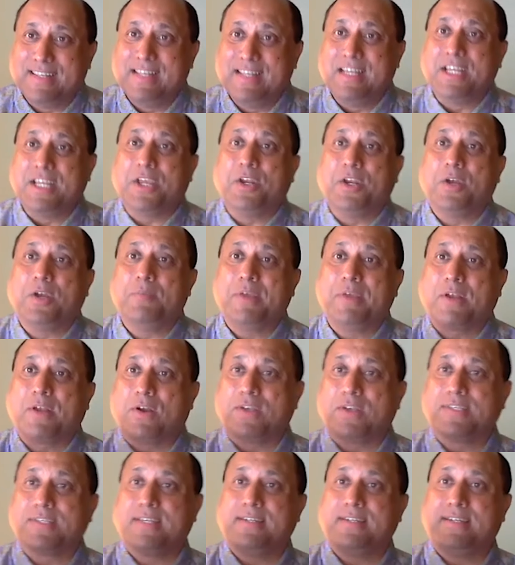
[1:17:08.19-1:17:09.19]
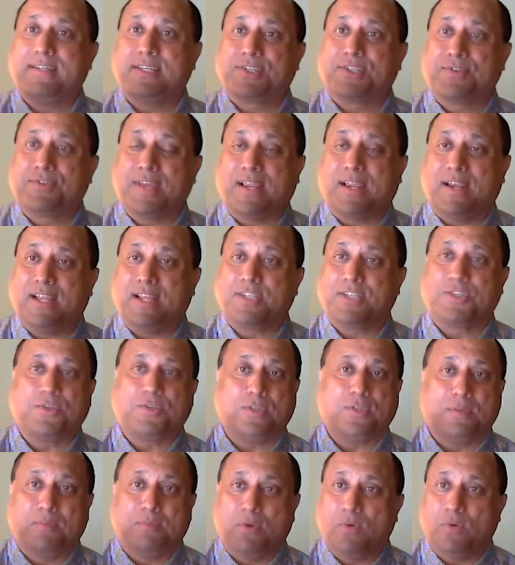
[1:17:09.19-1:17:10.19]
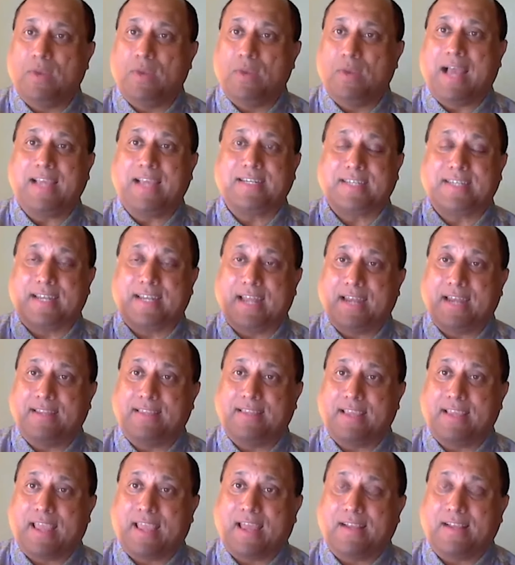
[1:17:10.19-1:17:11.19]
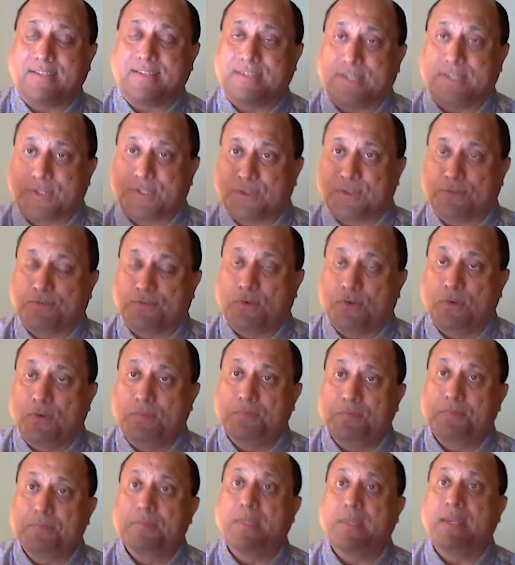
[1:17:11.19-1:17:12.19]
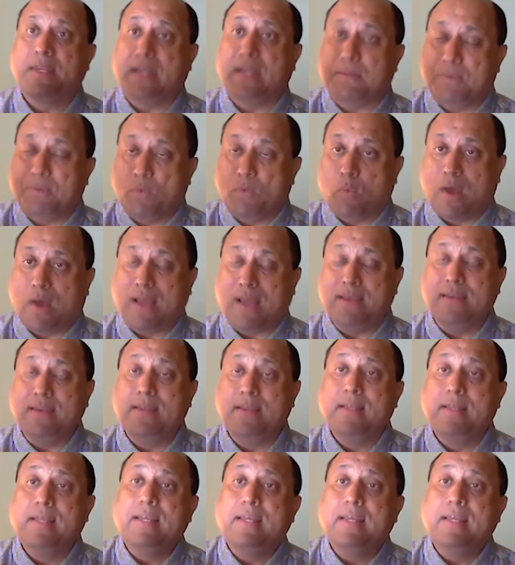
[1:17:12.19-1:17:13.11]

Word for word: because it dysregulates you, the blue light and anything else and so forth, number one.